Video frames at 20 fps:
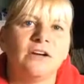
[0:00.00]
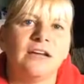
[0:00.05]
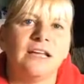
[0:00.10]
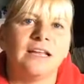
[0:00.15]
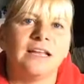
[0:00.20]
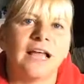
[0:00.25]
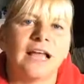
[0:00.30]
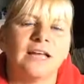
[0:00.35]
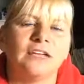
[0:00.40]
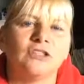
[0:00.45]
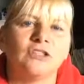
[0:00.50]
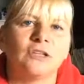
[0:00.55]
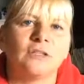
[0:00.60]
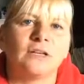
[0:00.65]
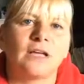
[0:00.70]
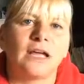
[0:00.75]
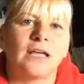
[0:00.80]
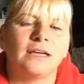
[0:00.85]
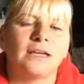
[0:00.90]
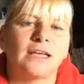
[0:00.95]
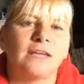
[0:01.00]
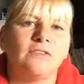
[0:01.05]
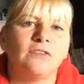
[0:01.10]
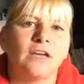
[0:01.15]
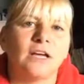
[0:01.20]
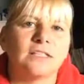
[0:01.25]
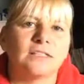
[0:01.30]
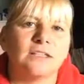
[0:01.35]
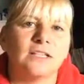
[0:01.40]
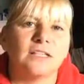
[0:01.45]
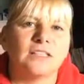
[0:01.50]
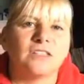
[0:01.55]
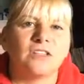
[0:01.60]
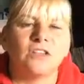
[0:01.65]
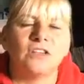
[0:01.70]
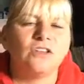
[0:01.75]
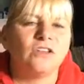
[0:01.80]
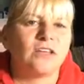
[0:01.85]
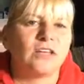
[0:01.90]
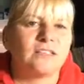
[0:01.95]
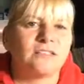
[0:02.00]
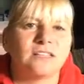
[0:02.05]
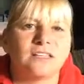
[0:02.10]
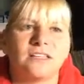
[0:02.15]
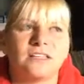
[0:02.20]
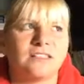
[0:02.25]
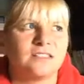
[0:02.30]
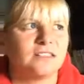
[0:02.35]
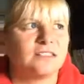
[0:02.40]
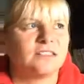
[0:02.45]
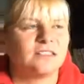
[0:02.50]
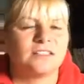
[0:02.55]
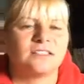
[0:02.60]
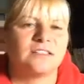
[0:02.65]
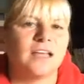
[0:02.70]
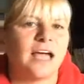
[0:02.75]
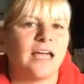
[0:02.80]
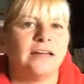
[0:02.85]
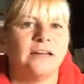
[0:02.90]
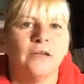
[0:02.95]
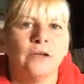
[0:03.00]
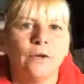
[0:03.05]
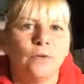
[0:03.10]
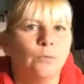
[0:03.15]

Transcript: and I should kind of give you guys a list, and then you guys can decide